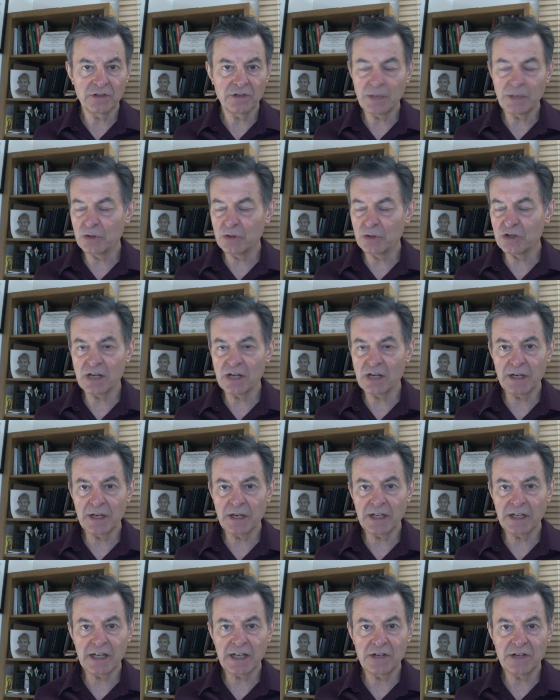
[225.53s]
They put you on
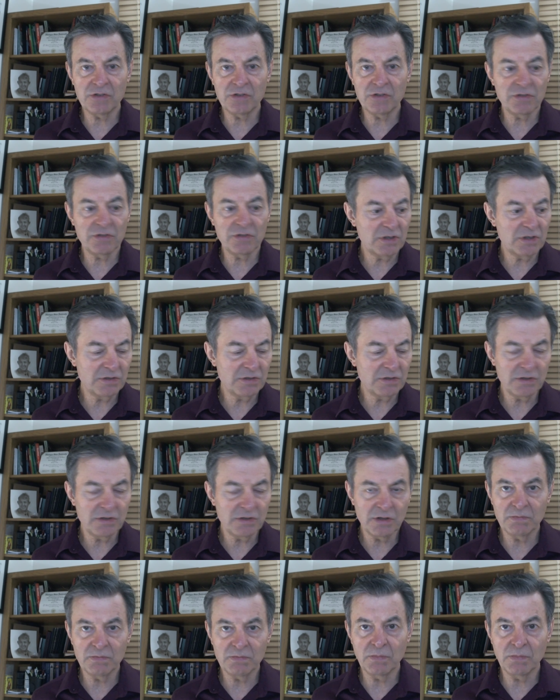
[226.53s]
medications, and
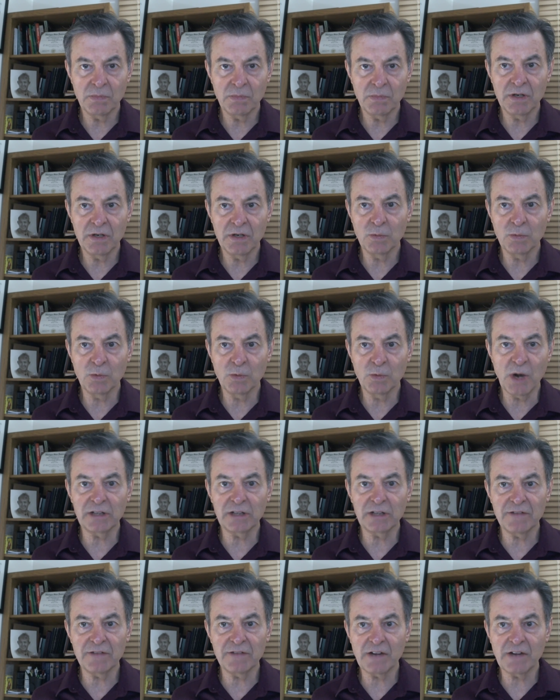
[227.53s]
you
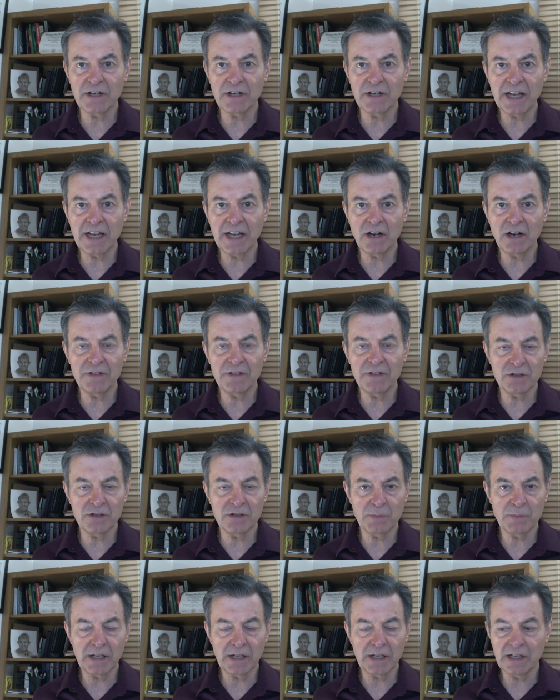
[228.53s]
rarely, if ever, get off of
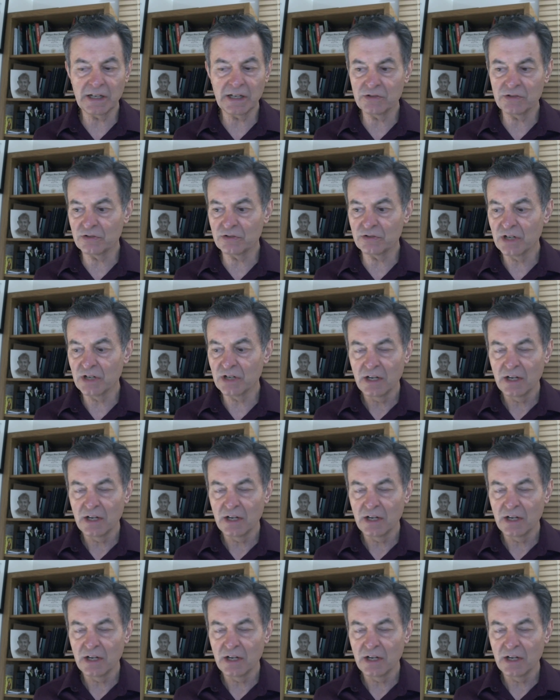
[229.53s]
these medications.